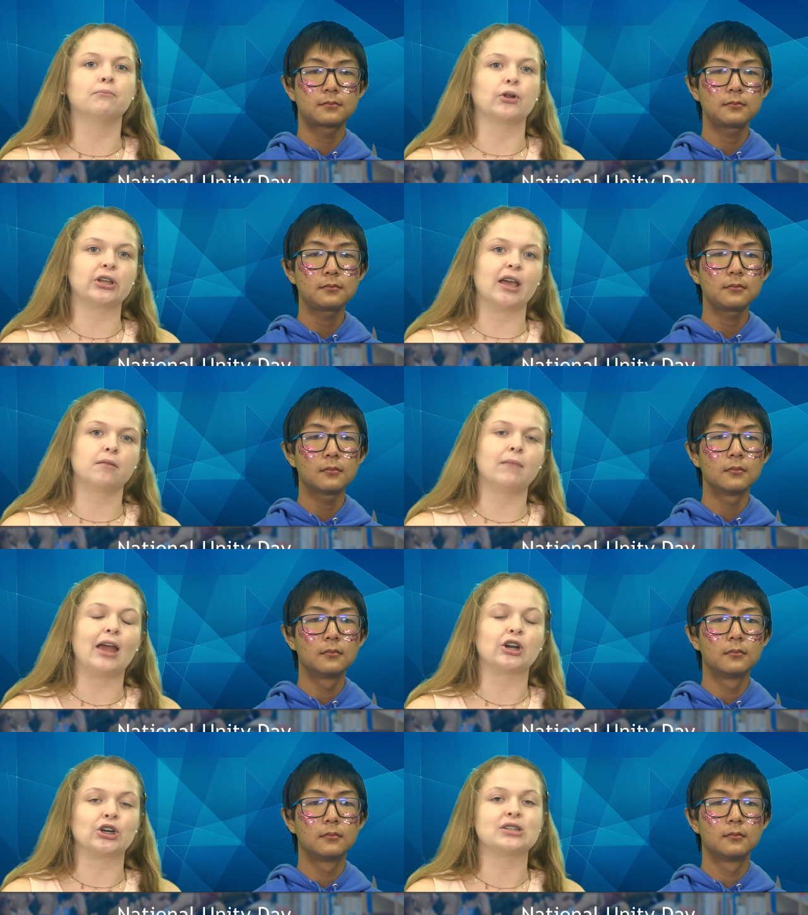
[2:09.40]
Speaker 1: bullying
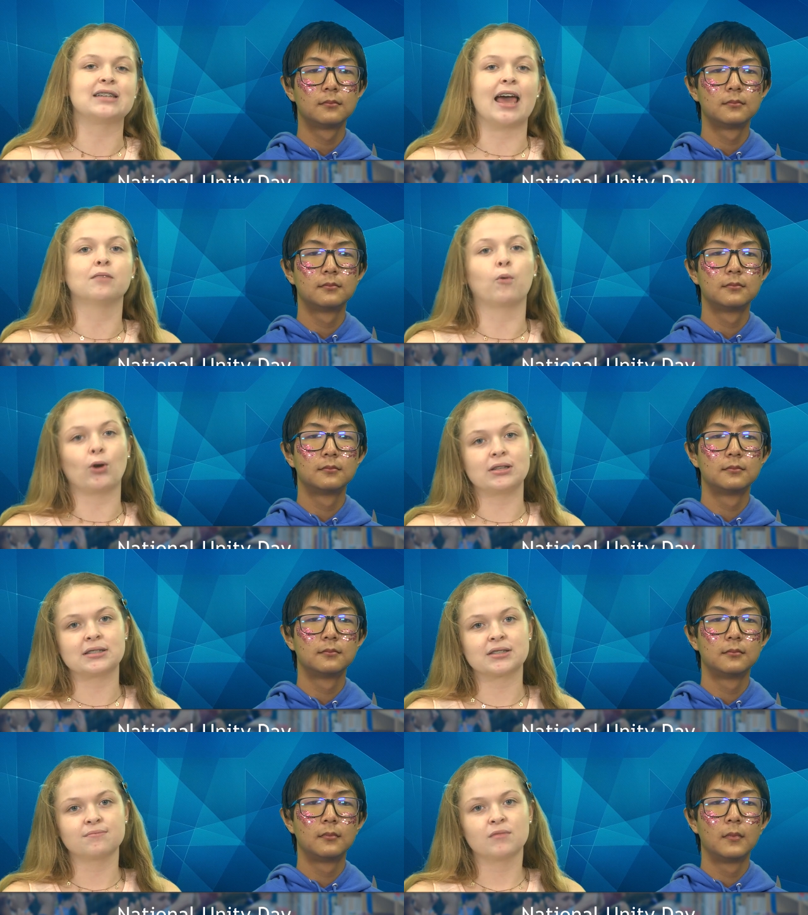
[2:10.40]
and earn 10
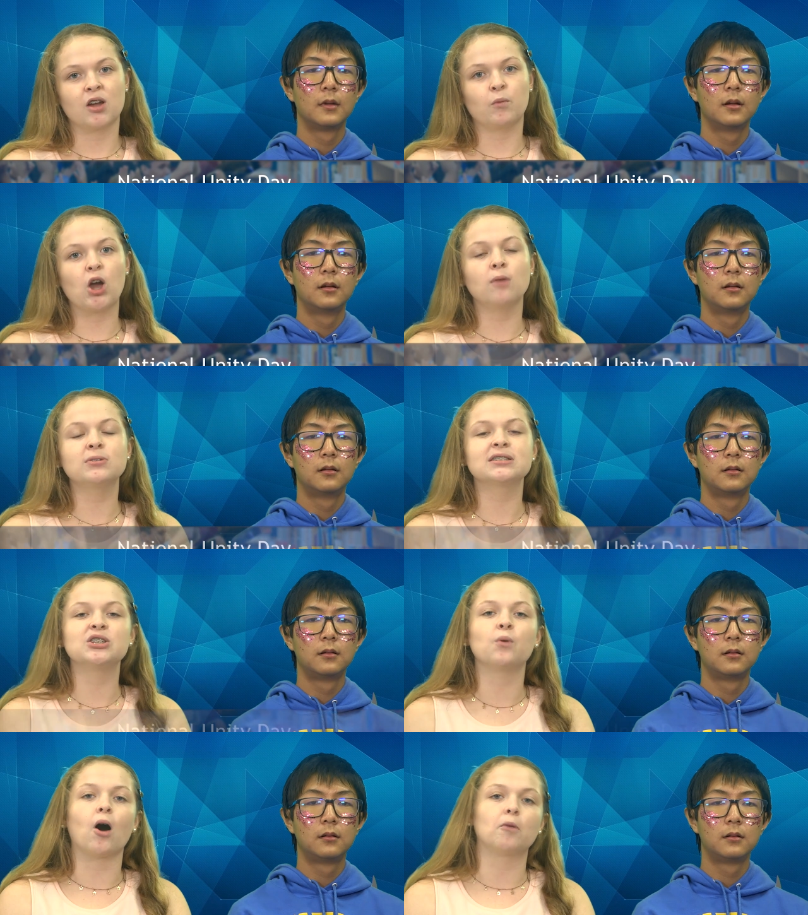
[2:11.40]
points. We hope to see
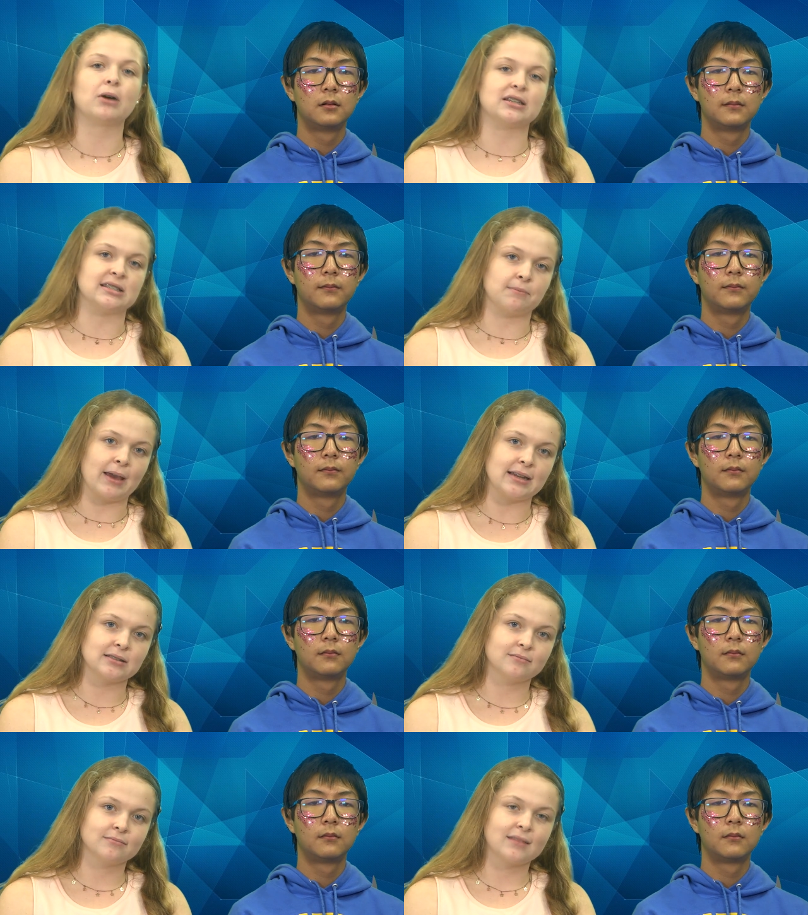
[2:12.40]
you all participate.
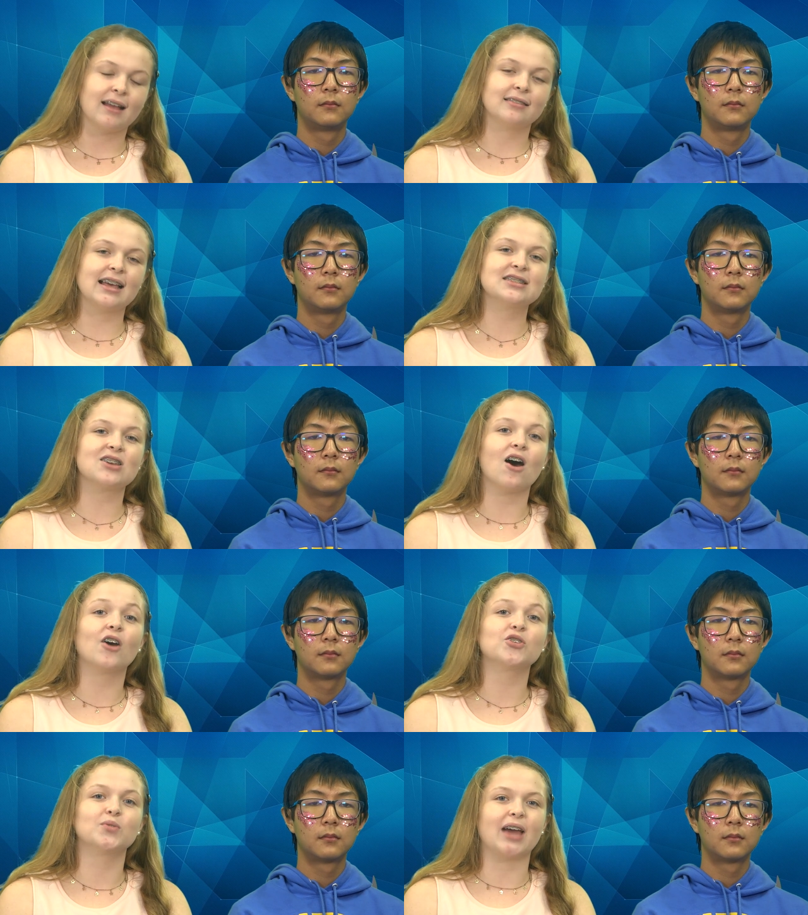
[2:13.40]
Let's all
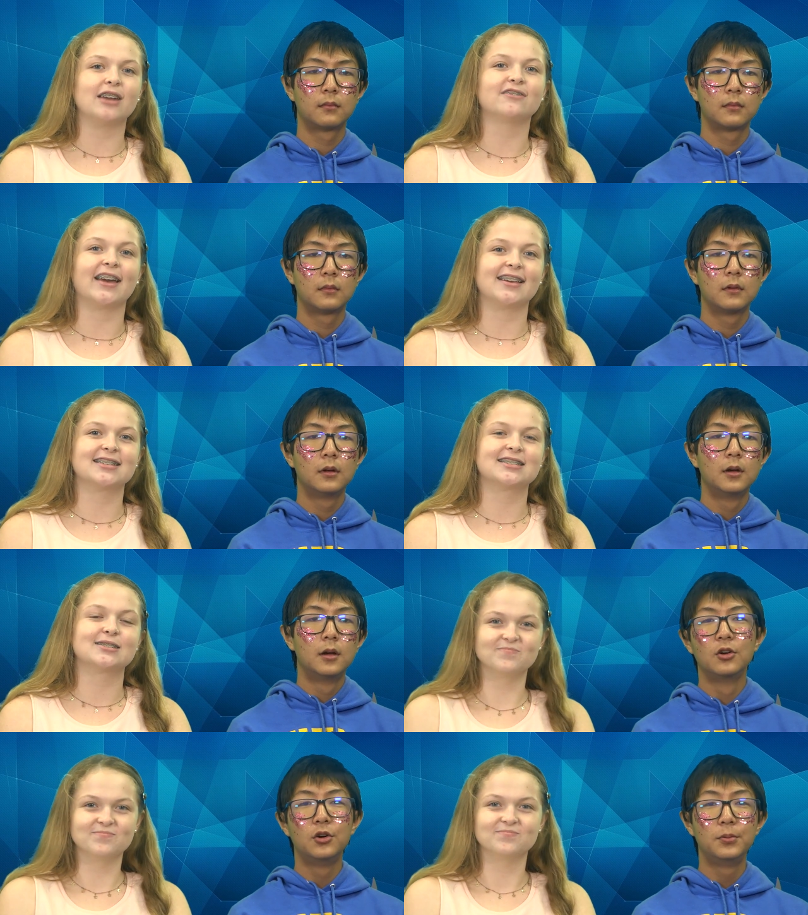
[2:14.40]
unite, Vikes.
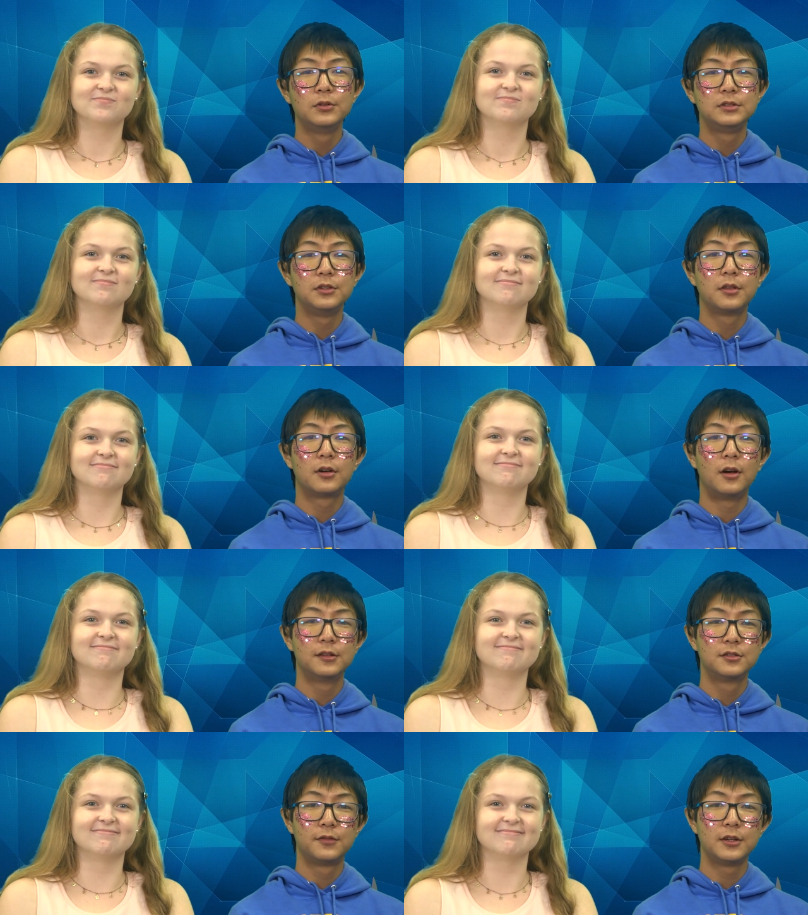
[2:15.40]
Speaker 2: Kupu's Youth
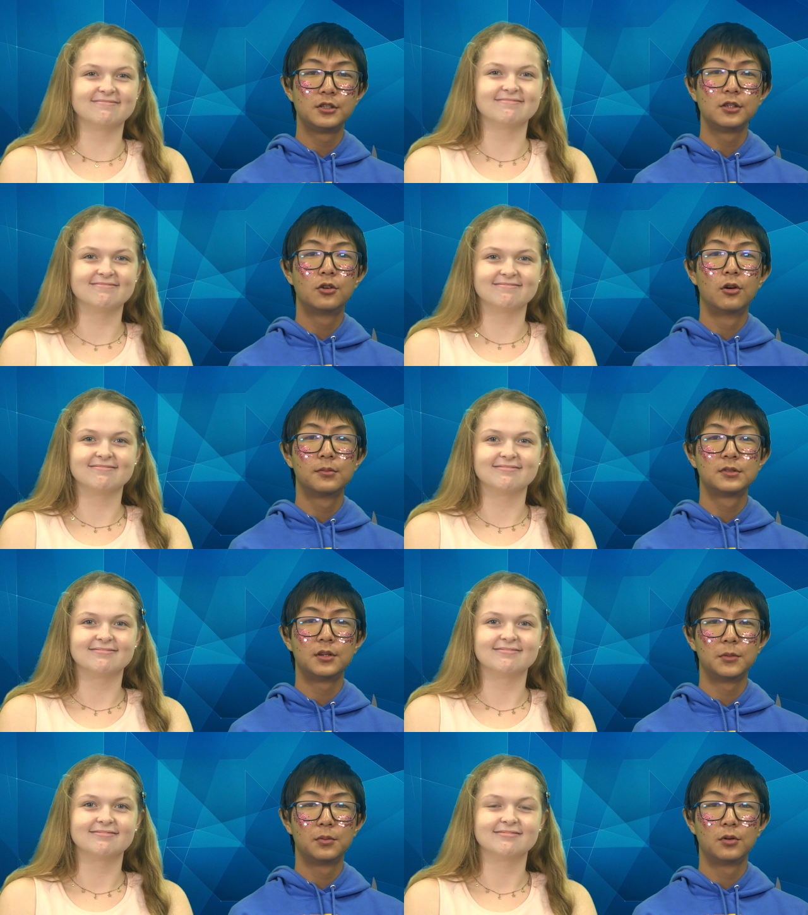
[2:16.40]
Conservation Corps
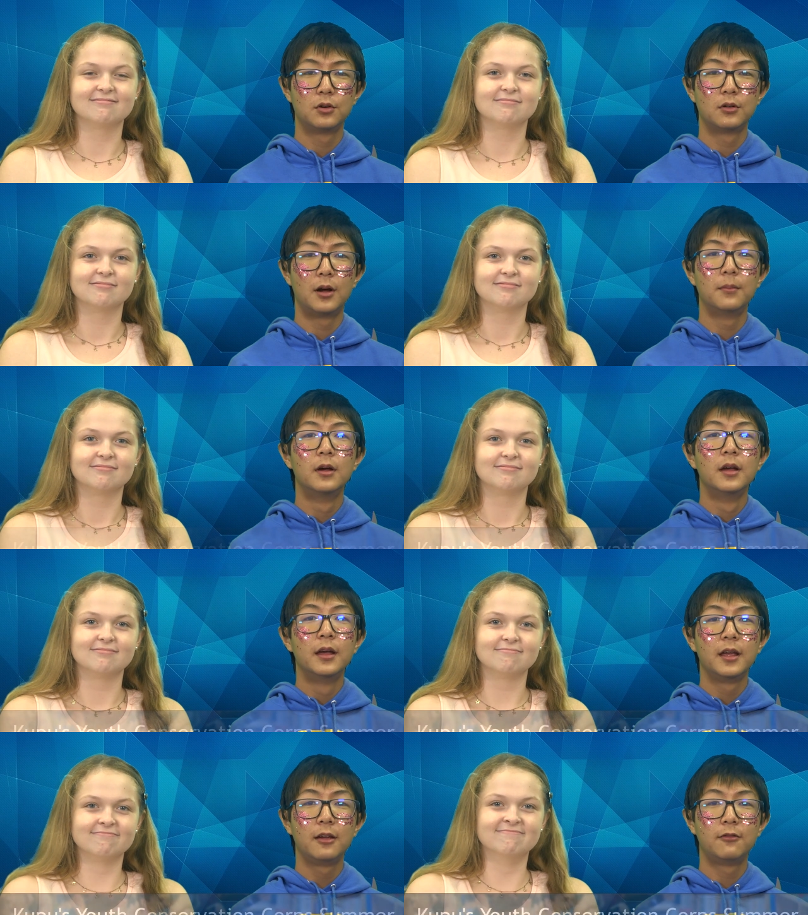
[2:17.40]
Summer Program.
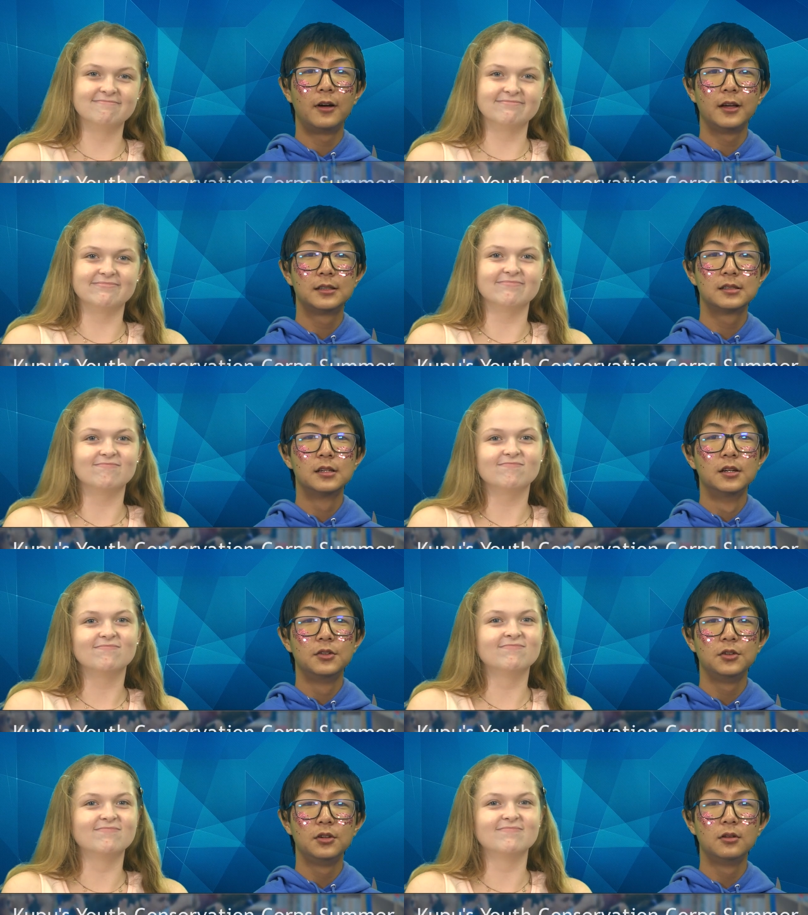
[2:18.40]
Hey, Vikes.
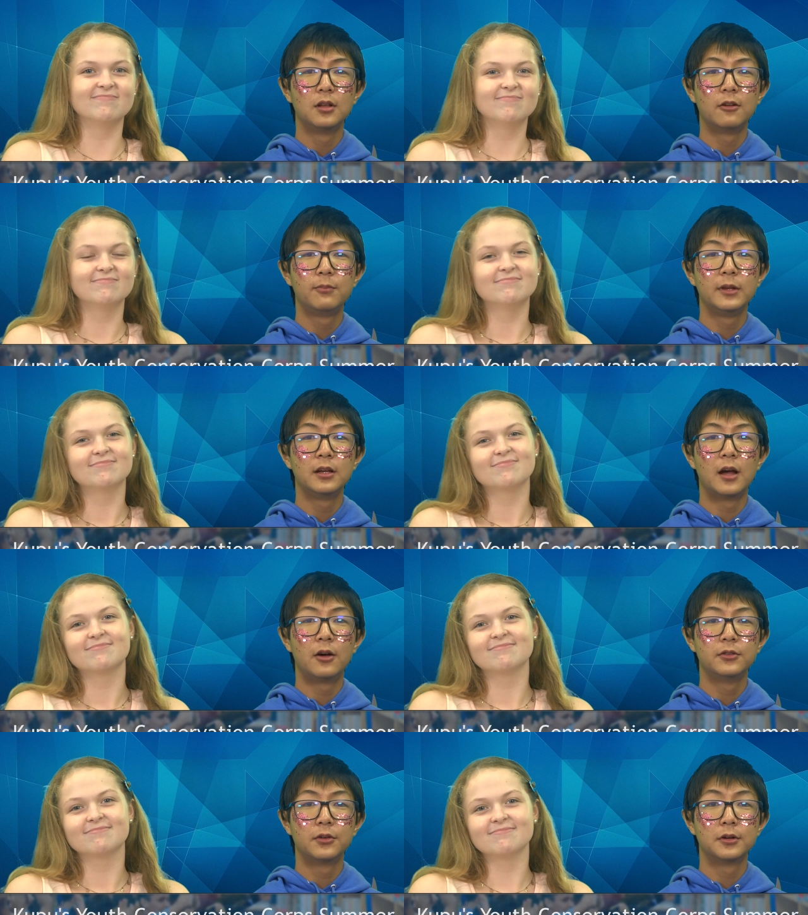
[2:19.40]
Do you love being
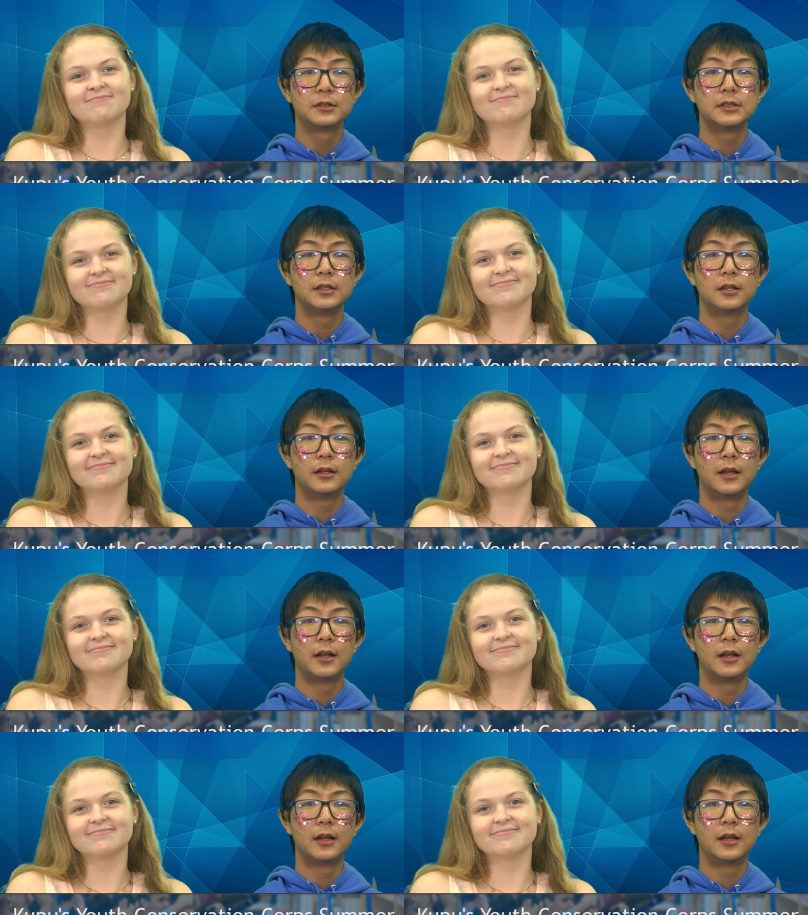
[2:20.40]
outdoors in the